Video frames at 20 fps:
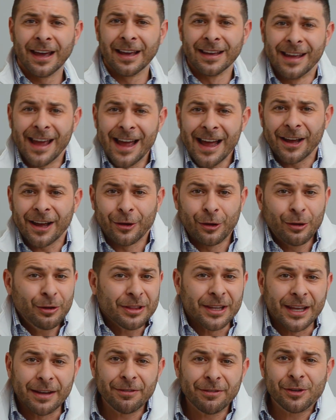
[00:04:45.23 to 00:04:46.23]
yeah, you
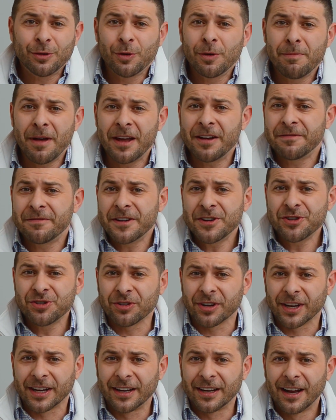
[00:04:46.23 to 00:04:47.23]
can leave it to a
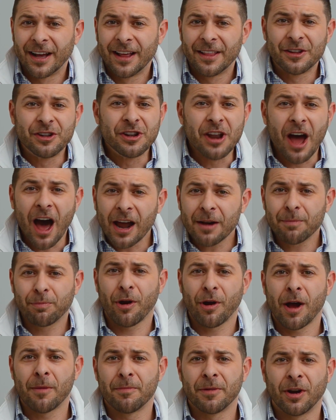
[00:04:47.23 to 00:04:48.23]
beneficiary. Not a
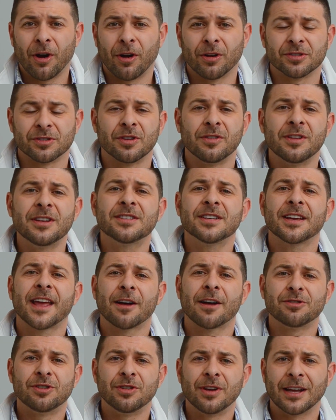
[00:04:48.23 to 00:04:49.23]
problem at all. So these
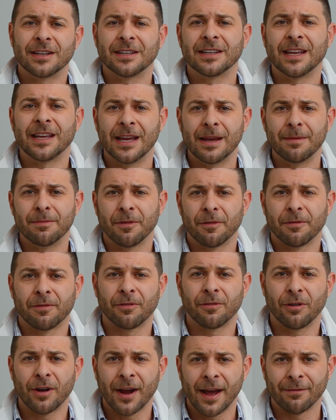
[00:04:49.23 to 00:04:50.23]
accounts you get to keep
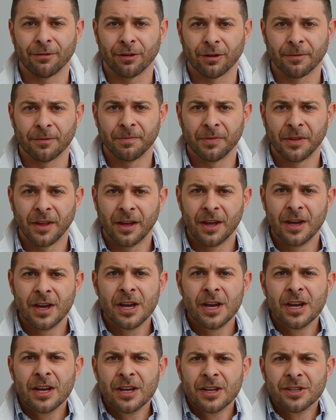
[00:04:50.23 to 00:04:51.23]
forever.
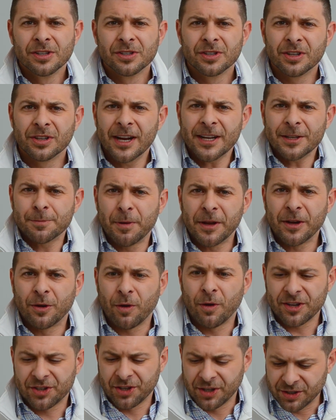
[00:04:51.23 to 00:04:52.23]
So the next big
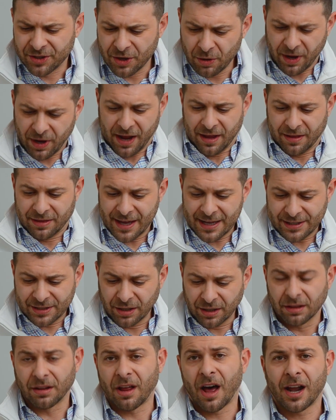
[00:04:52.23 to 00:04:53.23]
question is, okay, that's
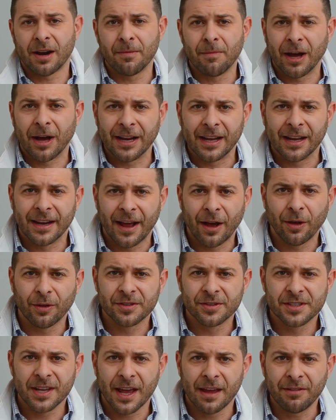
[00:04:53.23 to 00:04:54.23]
a lot of money in health
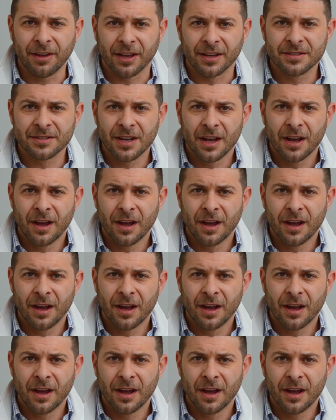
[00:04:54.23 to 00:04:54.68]
savings,